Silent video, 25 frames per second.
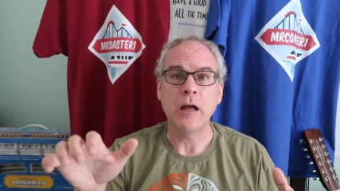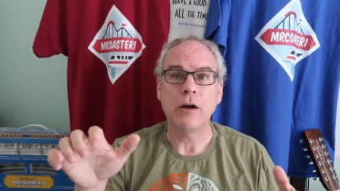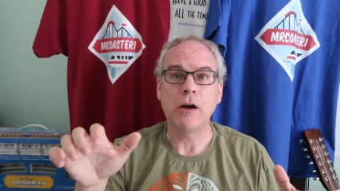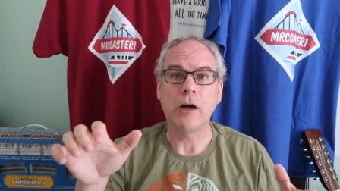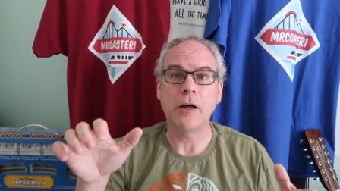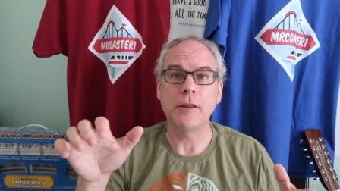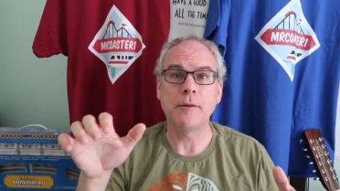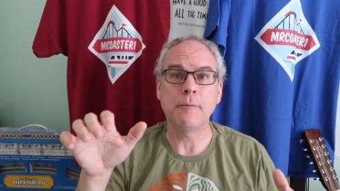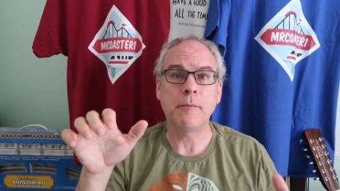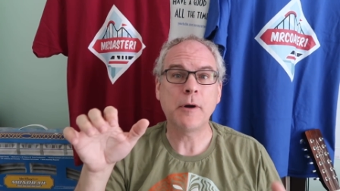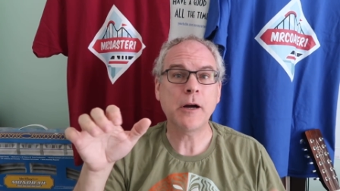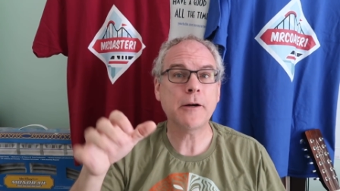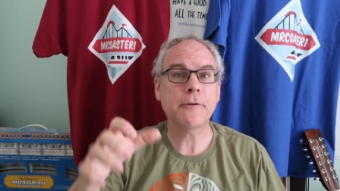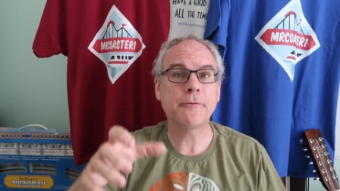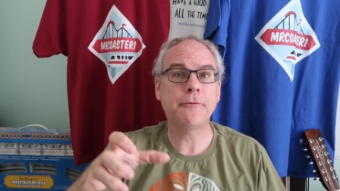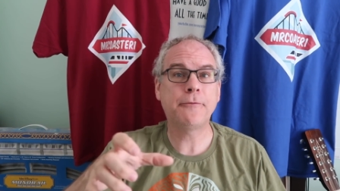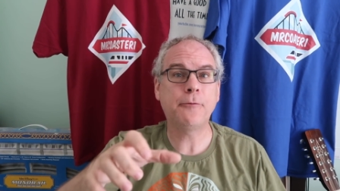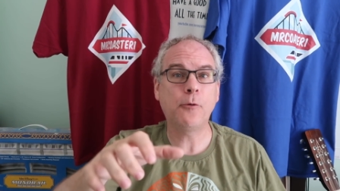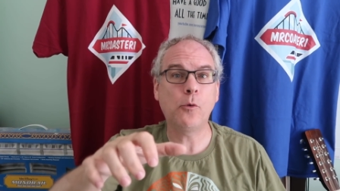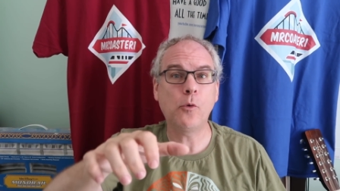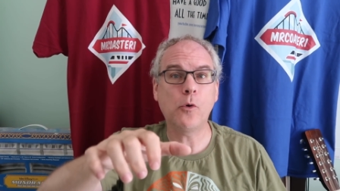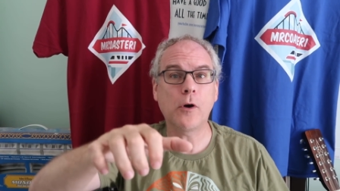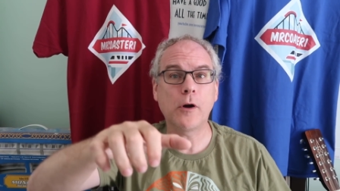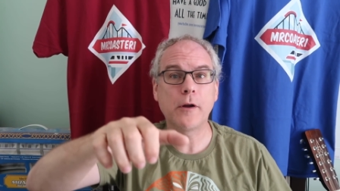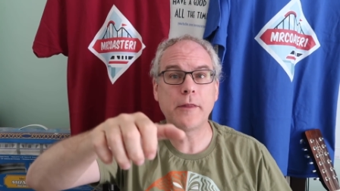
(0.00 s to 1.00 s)
On the Mark
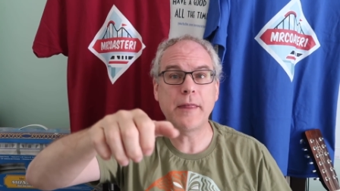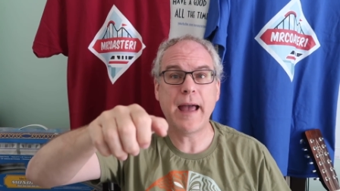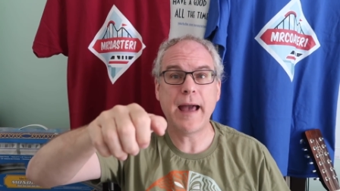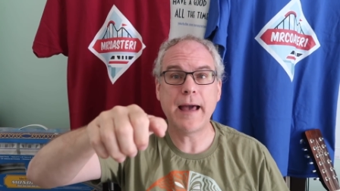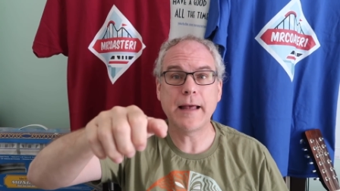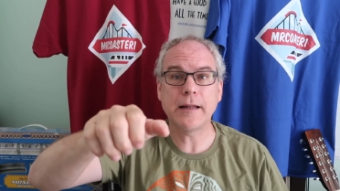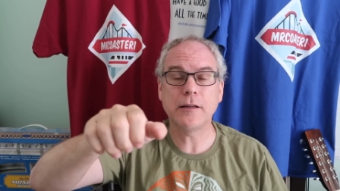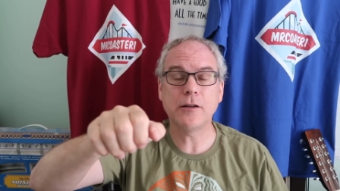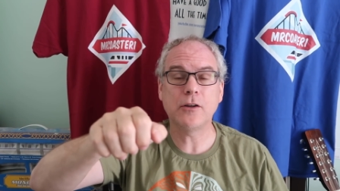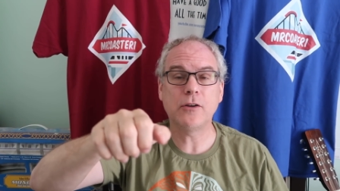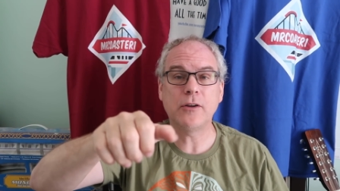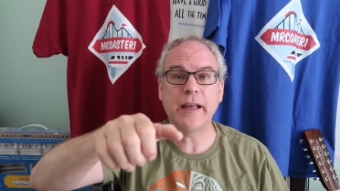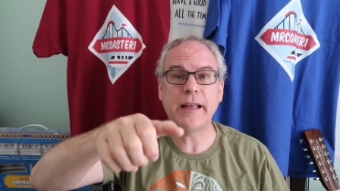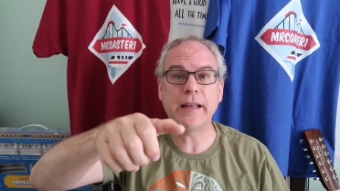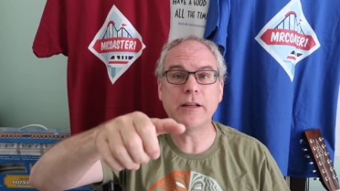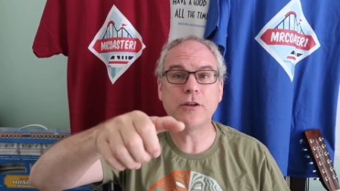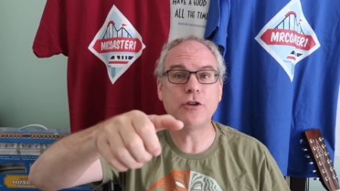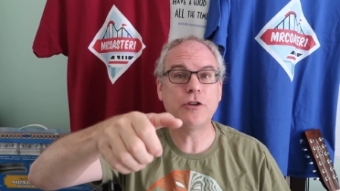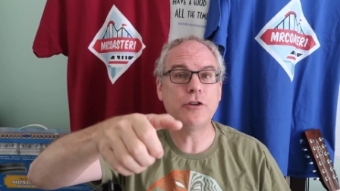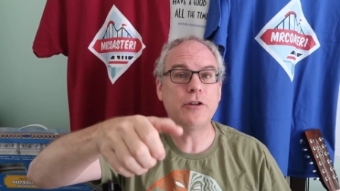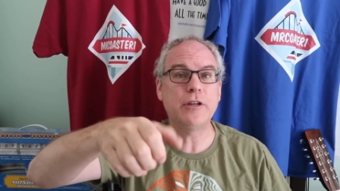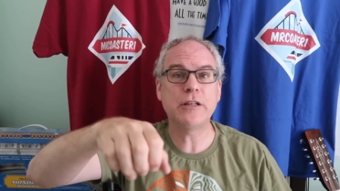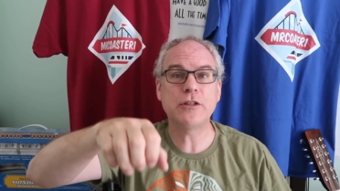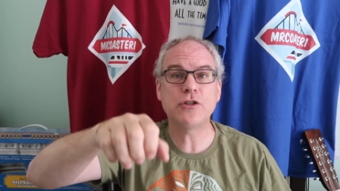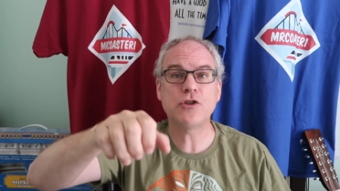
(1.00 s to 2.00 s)
IV, they had a little
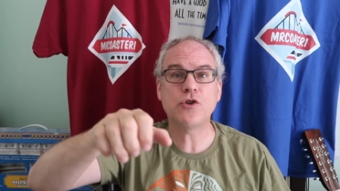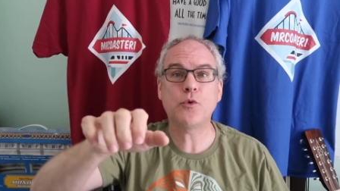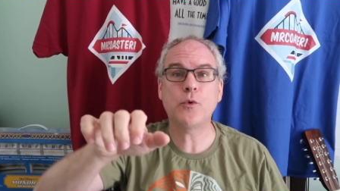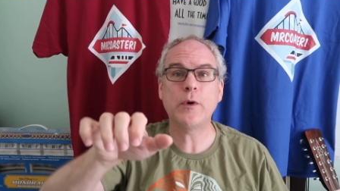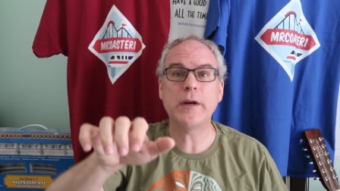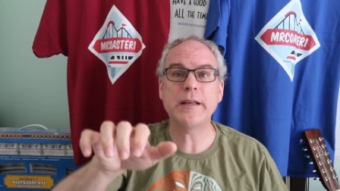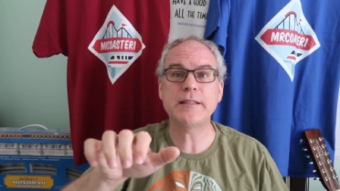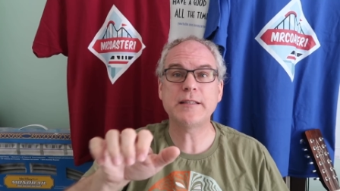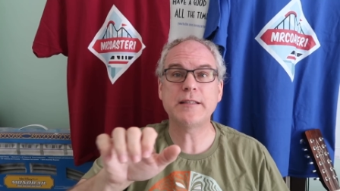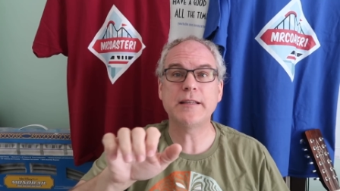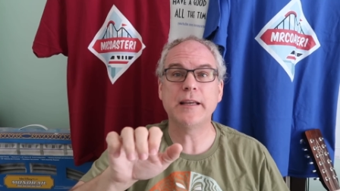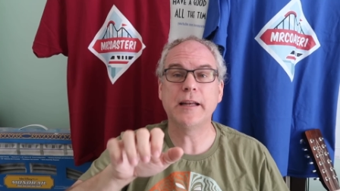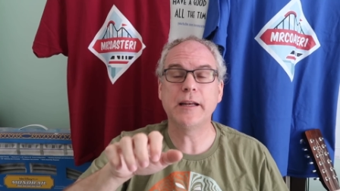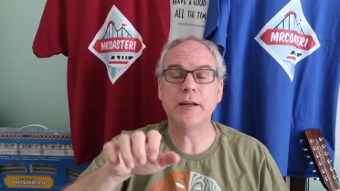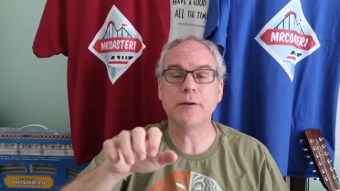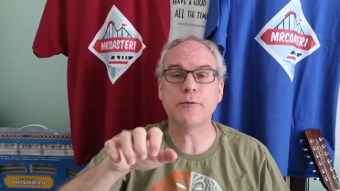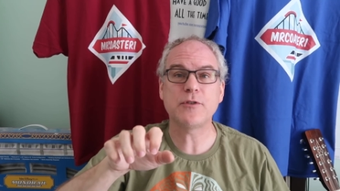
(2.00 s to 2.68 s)
handle. You didn't twist it.